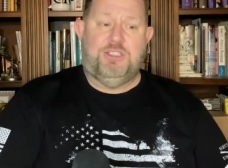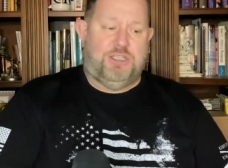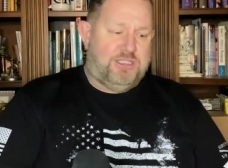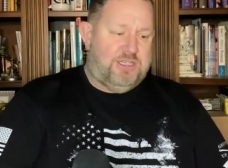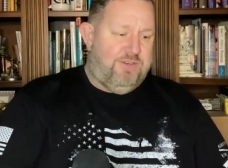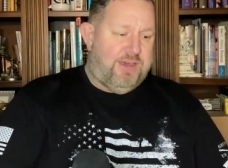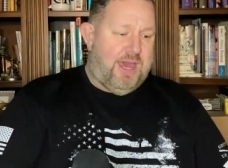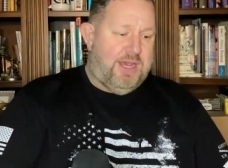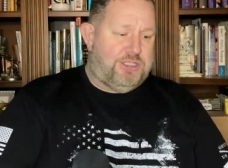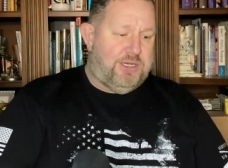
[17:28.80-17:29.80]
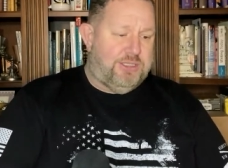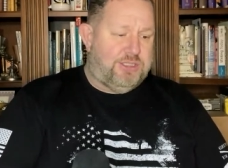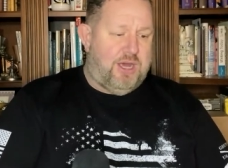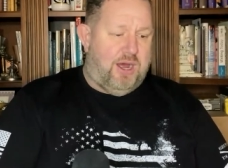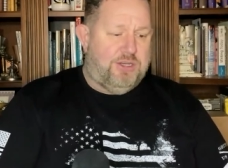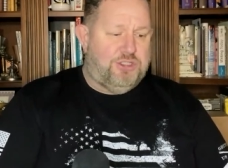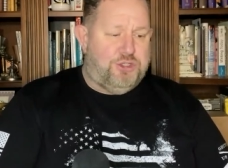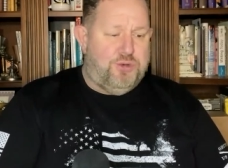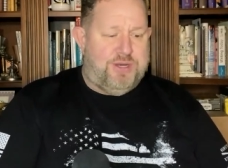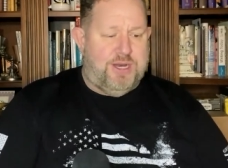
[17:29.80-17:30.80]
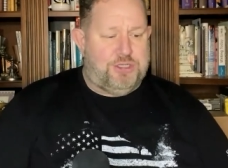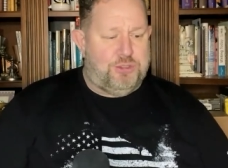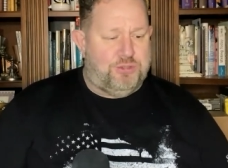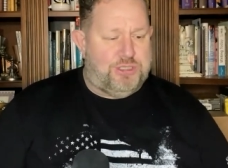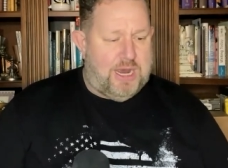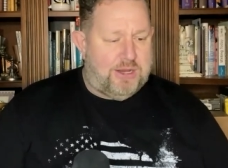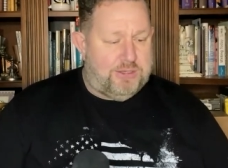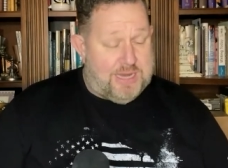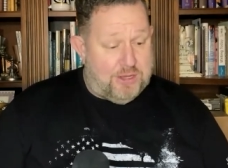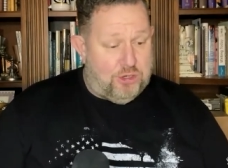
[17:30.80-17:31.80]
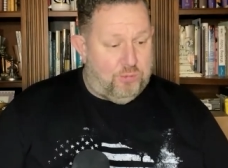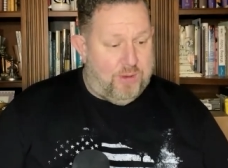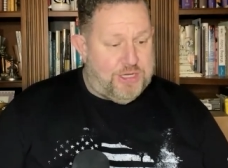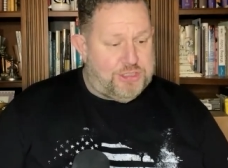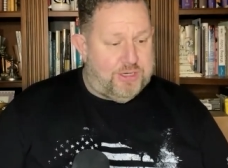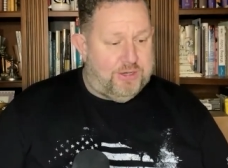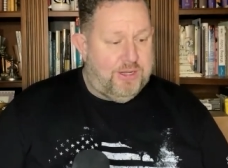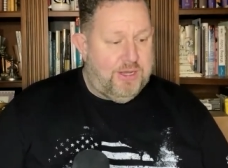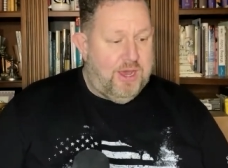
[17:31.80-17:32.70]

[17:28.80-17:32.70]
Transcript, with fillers: Justification is God's judicial je- declaration